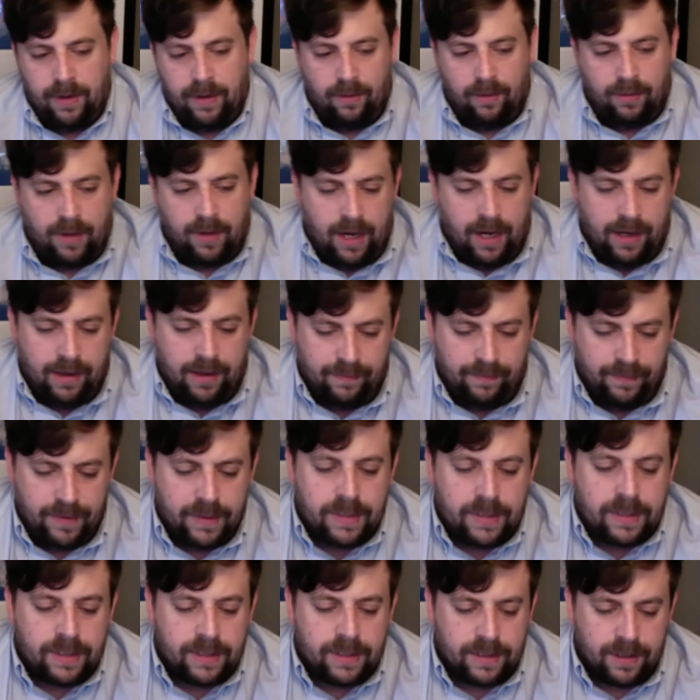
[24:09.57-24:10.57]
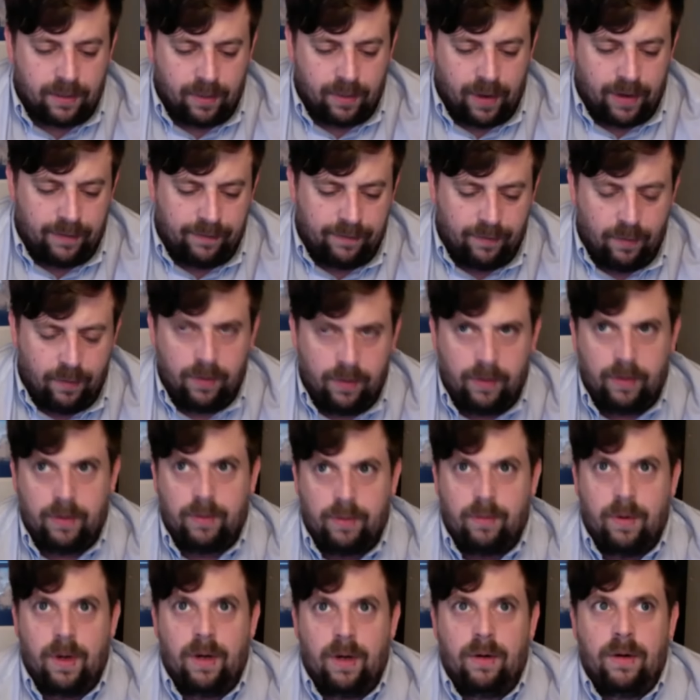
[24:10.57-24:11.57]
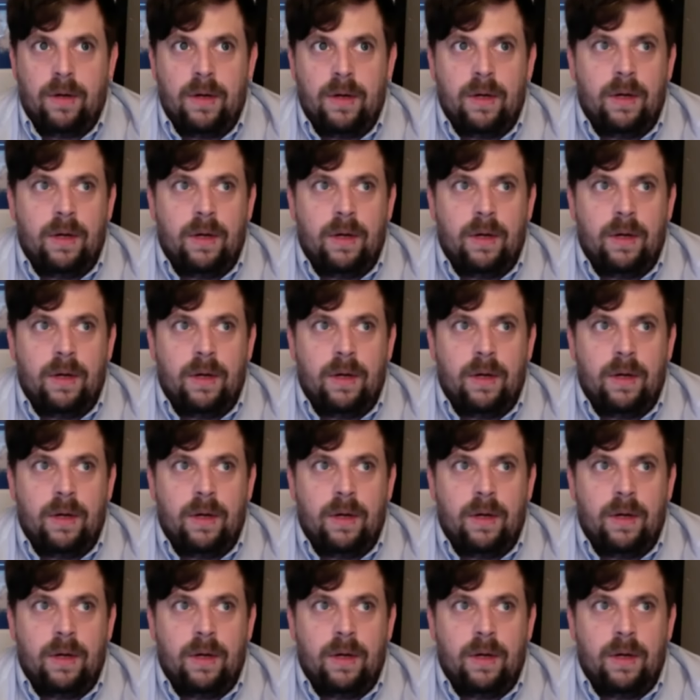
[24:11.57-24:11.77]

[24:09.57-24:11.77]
kind of this is the way forward. Well,